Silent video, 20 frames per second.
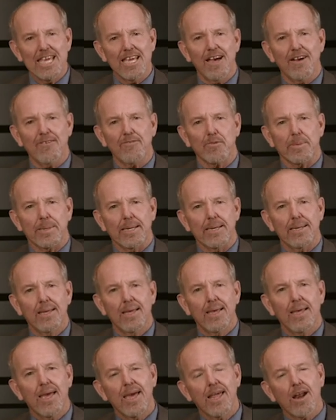government,
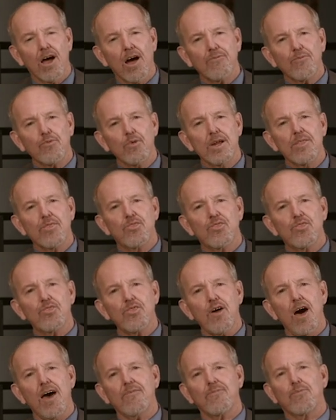and offering
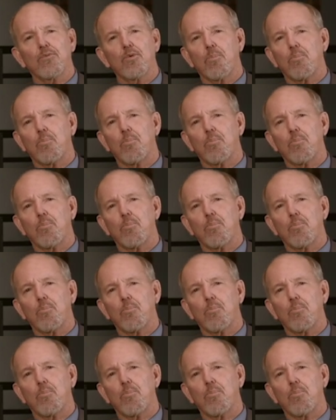thoughtful,